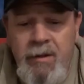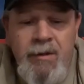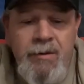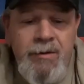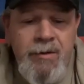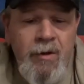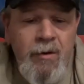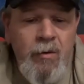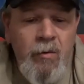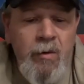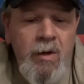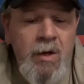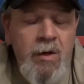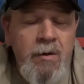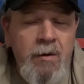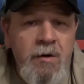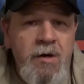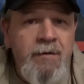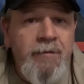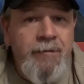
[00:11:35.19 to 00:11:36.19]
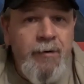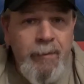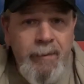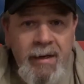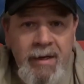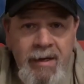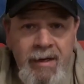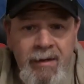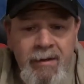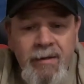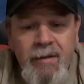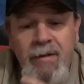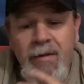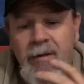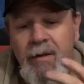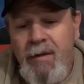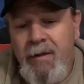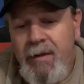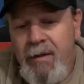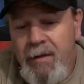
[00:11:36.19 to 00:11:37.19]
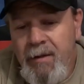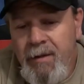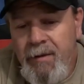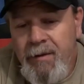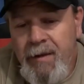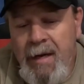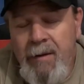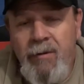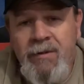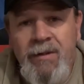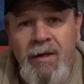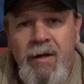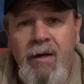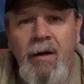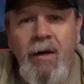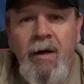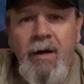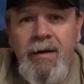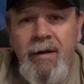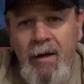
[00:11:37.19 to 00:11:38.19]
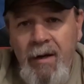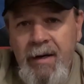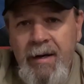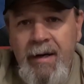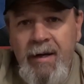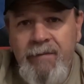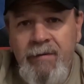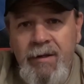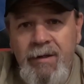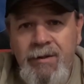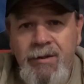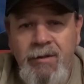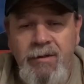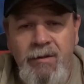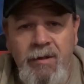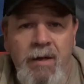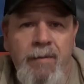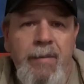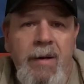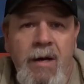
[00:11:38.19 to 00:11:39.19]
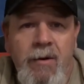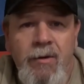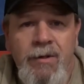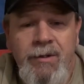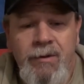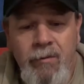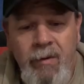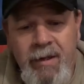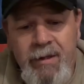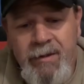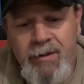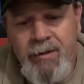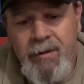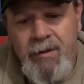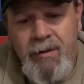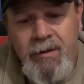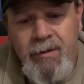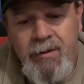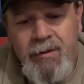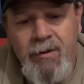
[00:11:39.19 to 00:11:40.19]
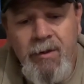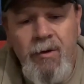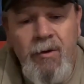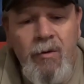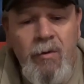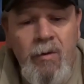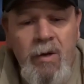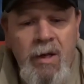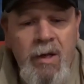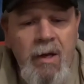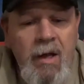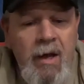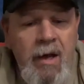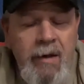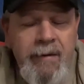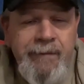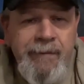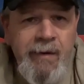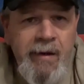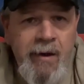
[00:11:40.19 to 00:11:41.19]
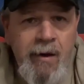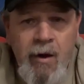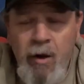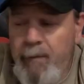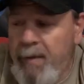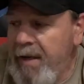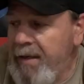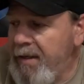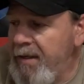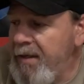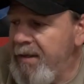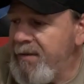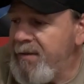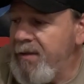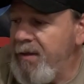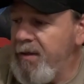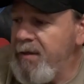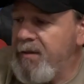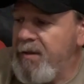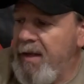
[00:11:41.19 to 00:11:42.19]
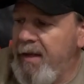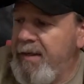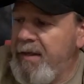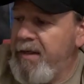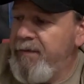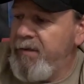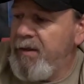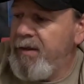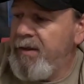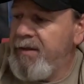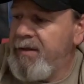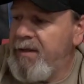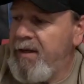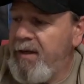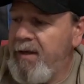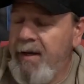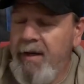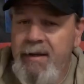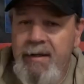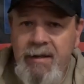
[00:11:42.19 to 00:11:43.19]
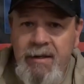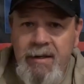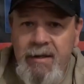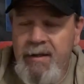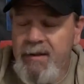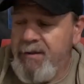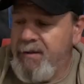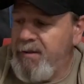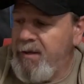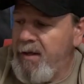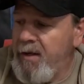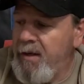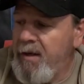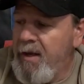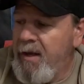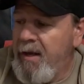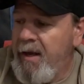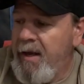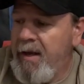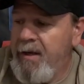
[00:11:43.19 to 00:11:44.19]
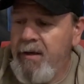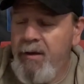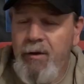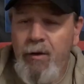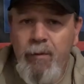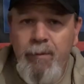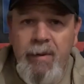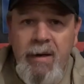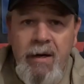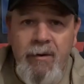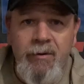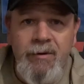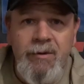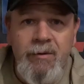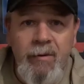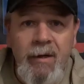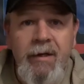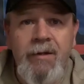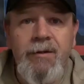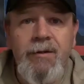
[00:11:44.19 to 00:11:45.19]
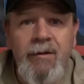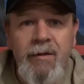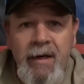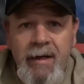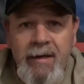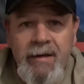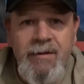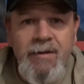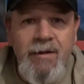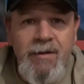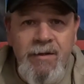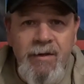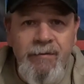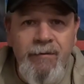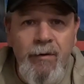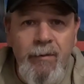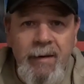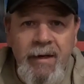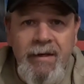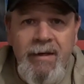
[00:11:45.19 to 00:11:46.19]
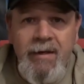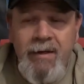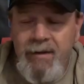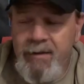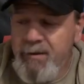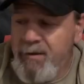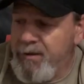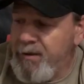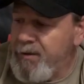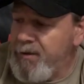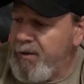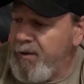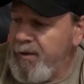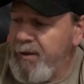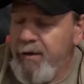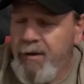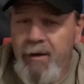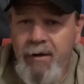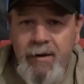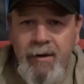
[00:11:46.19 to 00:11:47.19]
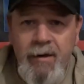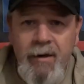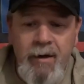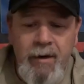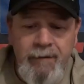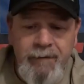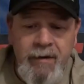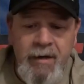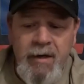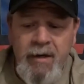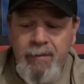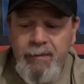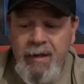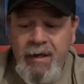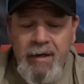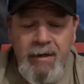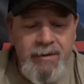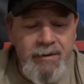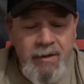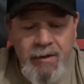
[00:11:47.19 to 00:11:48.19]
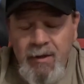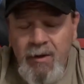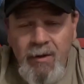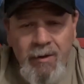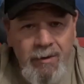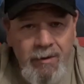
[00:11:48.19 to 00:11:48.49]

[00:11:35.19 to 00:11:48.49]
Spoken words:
So for me, that was a con, not having a power switch. So all my ESCs, like even the 1080 ESC, had a little power switch, and it's easy for my kids to turn it on and off, because